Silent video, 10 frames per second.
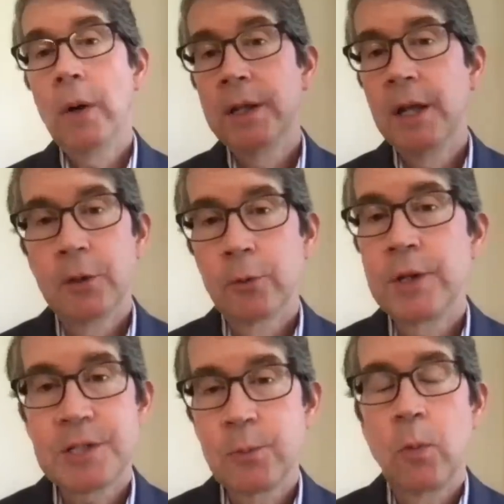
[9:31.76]
and the
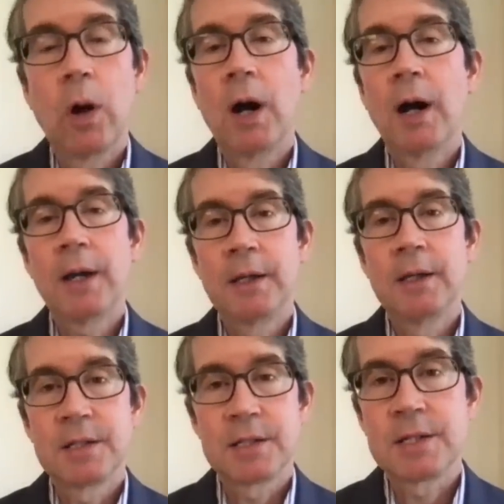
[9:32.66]
reason why
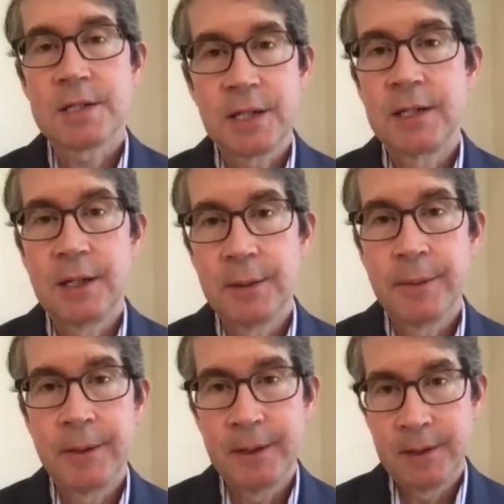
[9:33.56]
is, as I said,
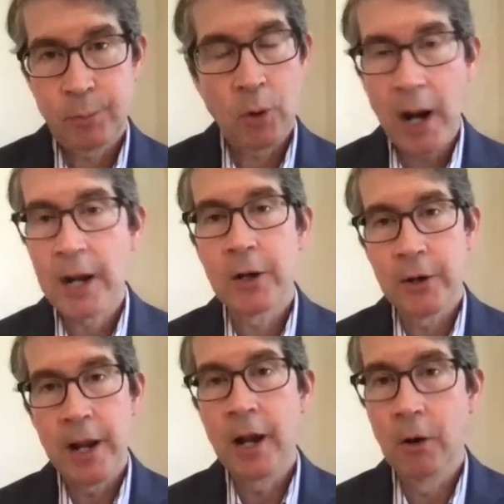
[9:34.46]
in the
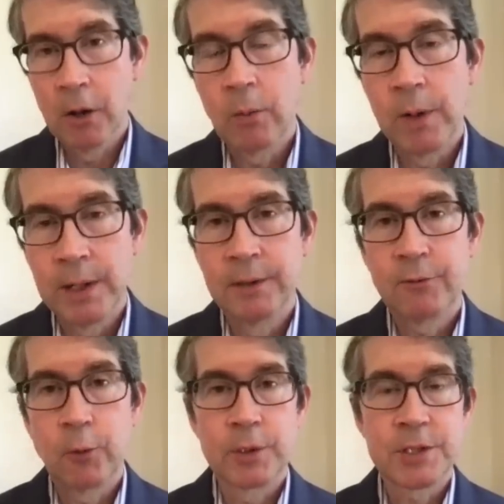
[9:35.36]
prior era when the
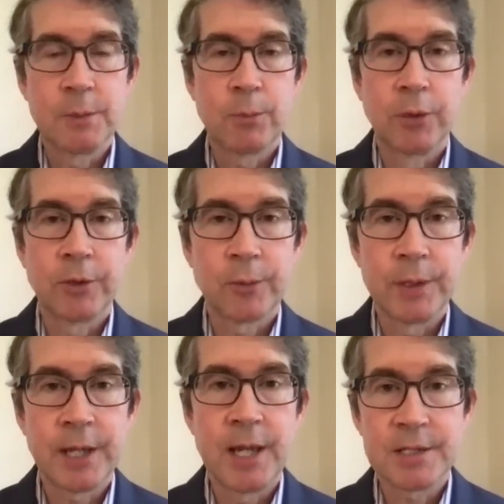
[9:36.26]

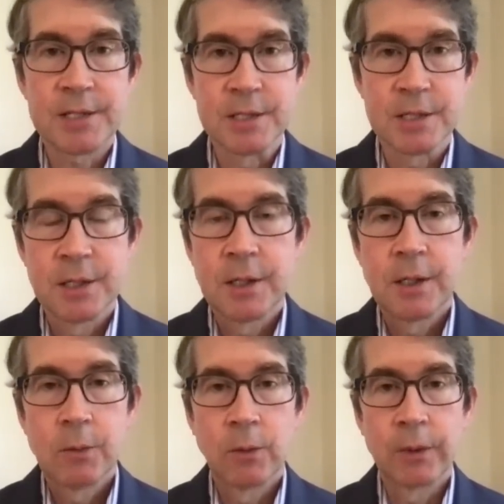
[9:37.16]
14.3 cases
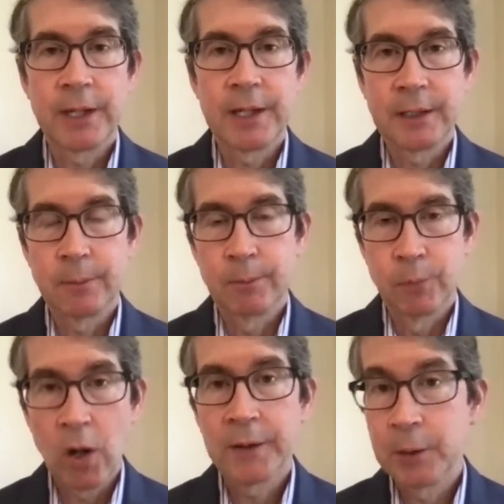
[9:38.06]
were getting
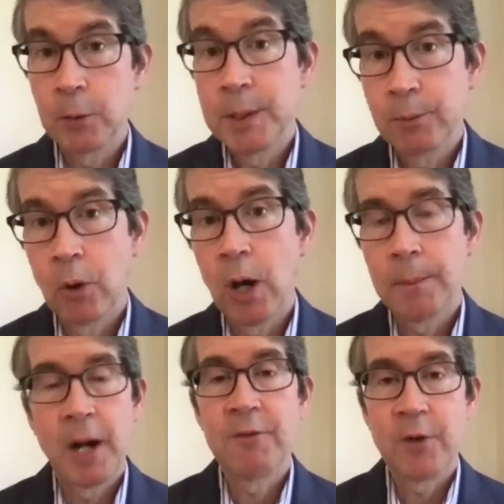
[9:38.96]
brought, they were being brought
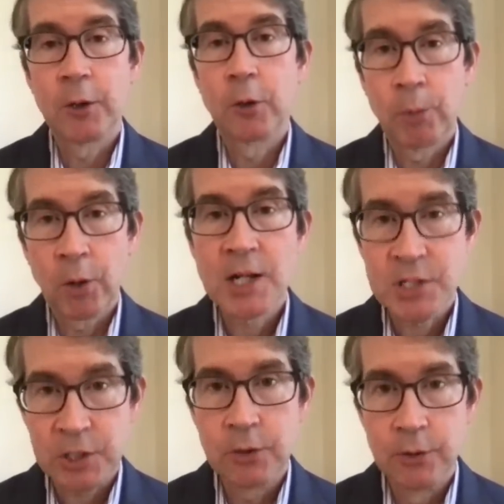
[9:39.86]
by federal
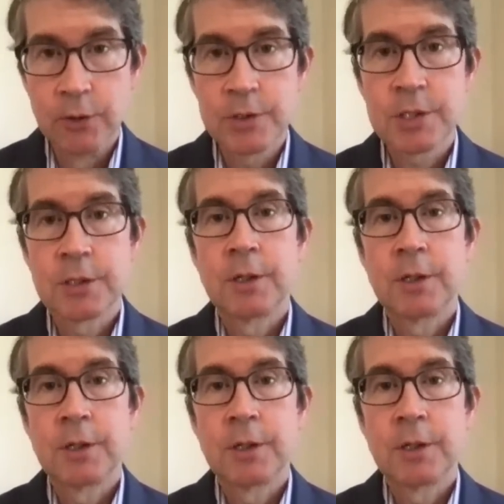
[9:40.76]
prosecutors,